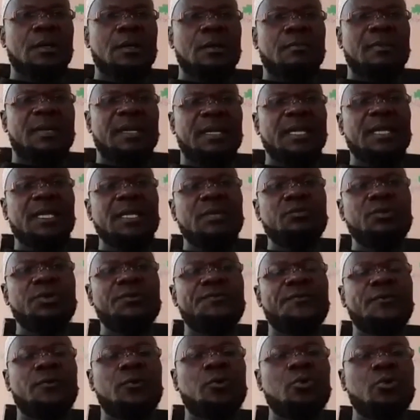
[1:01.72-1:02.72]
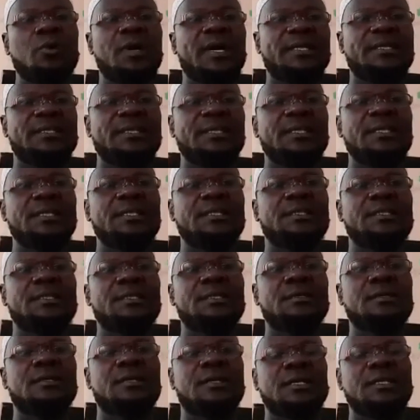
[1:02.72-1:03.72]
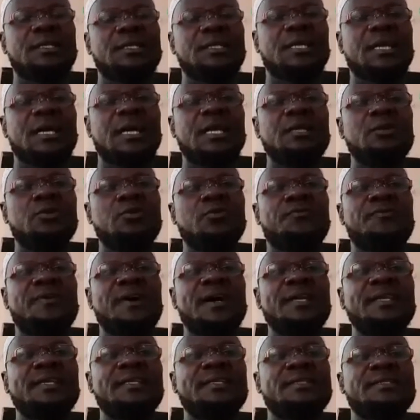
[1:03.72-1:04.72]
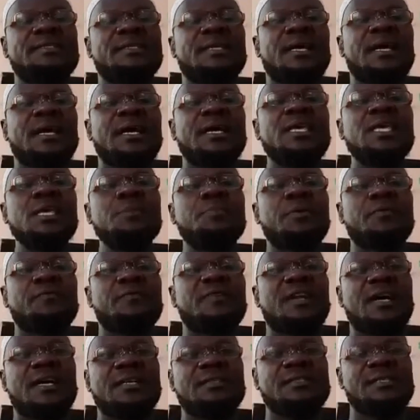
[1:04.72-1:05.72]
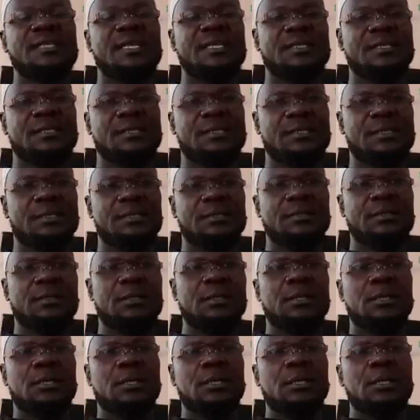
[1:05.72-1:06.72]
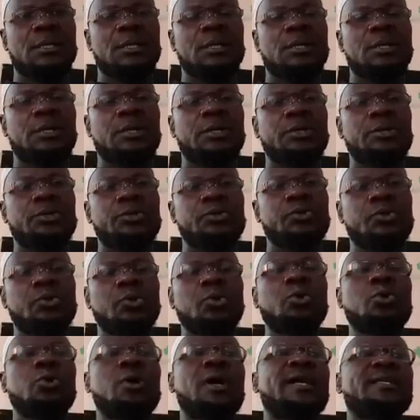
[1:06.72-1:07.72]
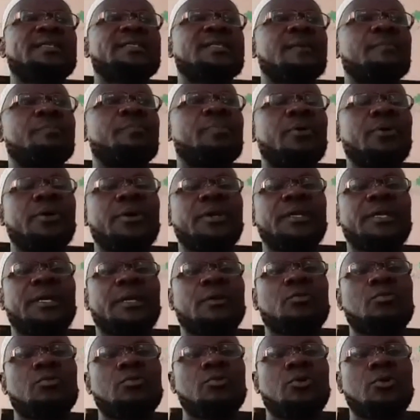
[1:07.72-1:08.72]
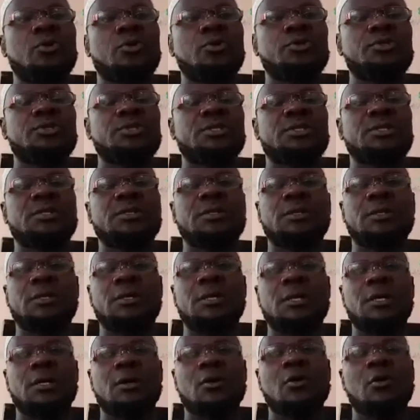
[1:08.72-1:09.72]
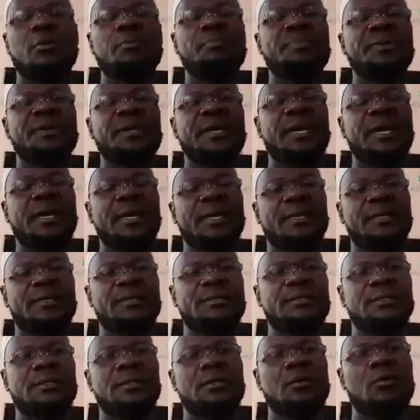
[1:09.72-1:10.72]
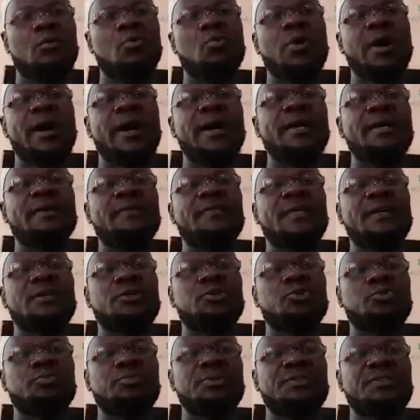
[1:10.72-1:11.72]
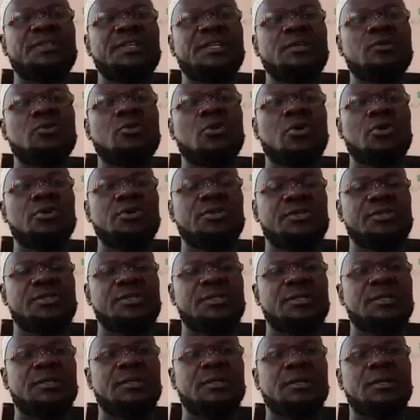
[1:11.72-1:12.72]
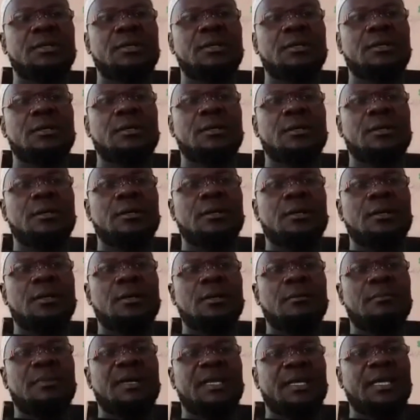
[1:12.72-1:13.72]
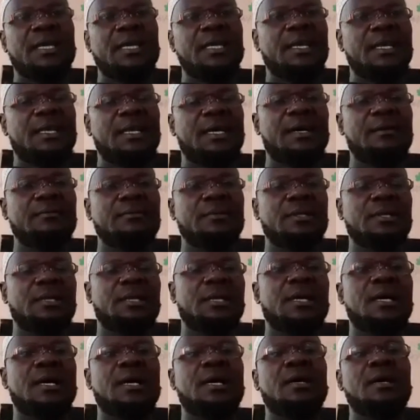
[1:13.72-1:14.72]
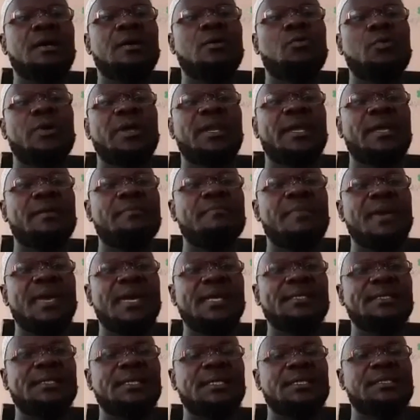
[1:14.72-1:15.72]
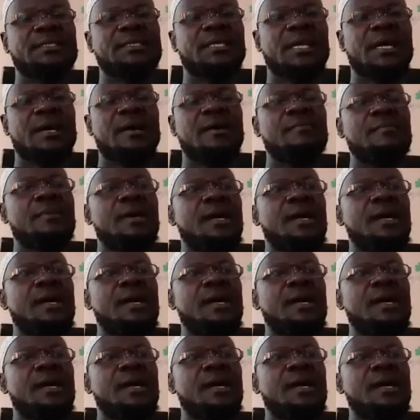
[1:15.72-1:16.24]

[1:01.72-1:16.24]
But again, if you look at it critically, you find it's a heap of nonsense so at some point, I could not comprehend why there should be three gods. But again, Alhamdulillah, when I met Islam,